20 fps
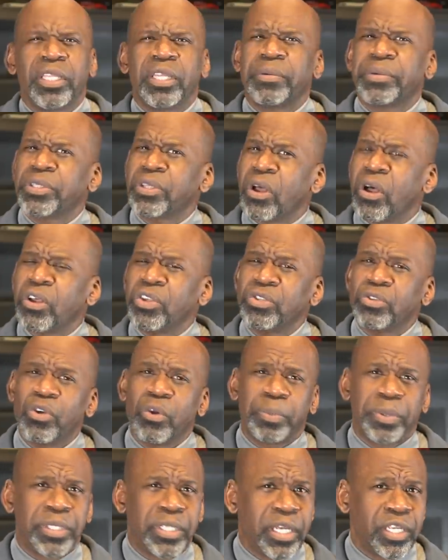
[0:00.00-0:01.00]
There is also
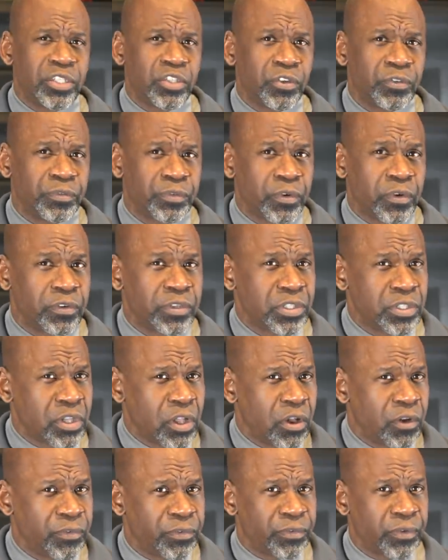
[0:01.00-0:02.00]
a potential for a
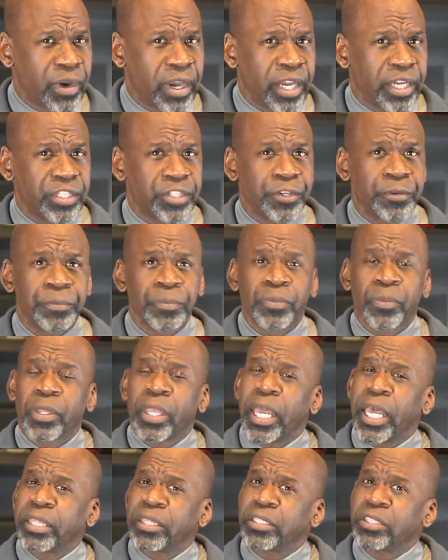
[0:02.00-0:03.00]
skull fracture
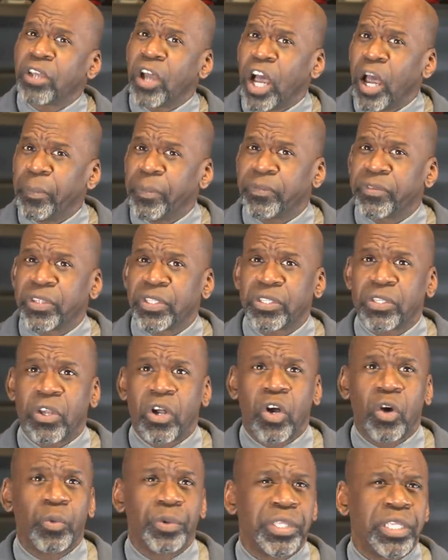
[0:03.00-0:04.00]
at the top of the
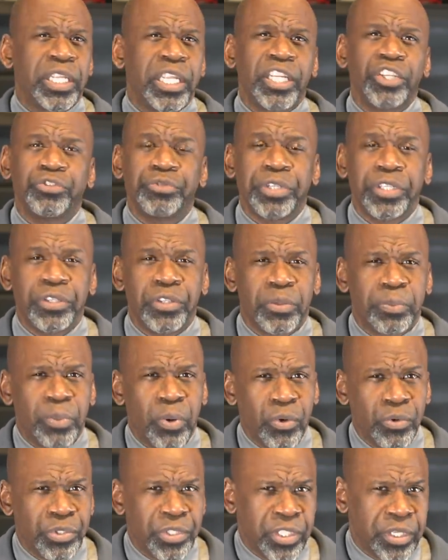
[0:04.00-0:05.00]
skull with an injury to the
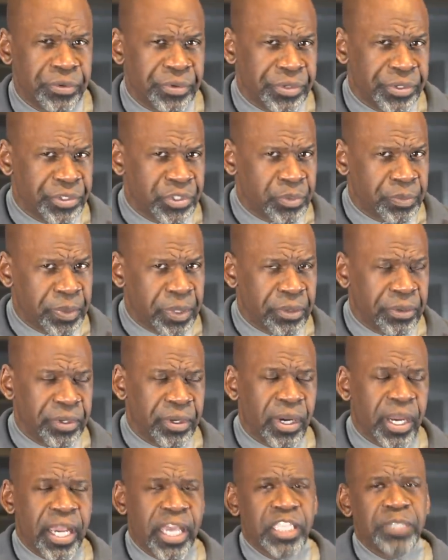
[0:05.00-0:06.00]
posterior
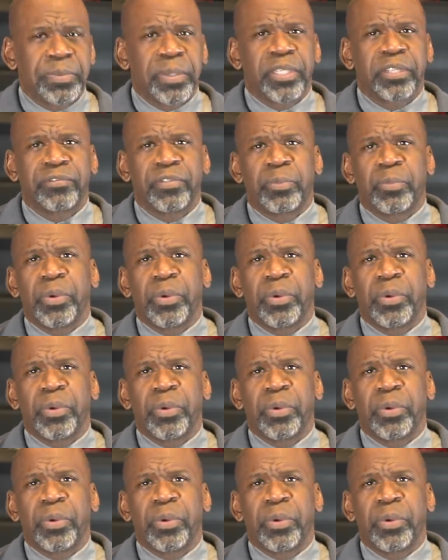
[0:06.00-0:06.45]
superior aspect of the